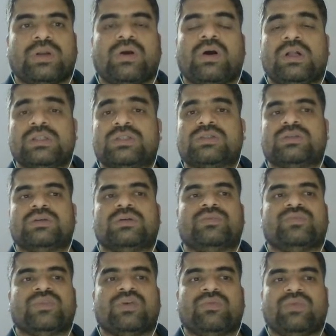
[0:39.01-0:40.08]
Also,
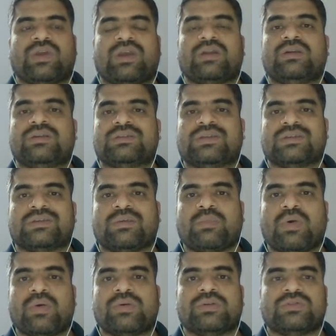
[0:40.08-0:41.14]
we can discuss
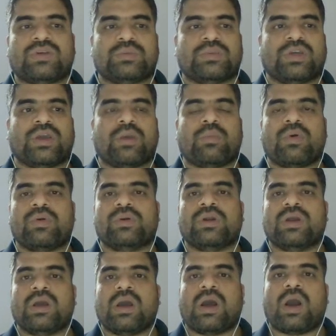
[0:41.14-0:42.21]
about something about
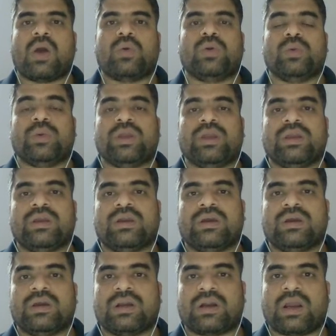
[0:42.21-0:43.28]
how do we
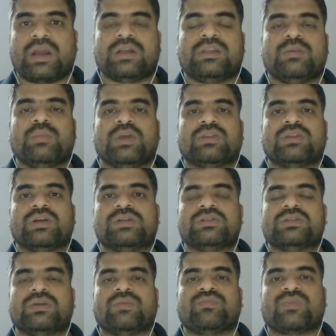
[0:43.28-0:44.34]
write the methods
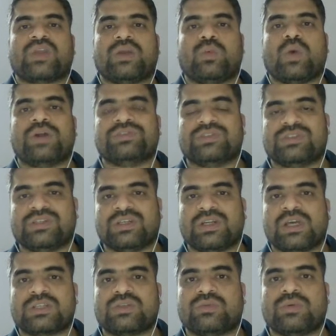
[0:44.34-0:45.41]
and what is the
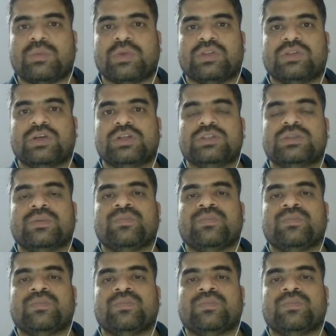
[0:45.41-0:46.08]
syntax of the methods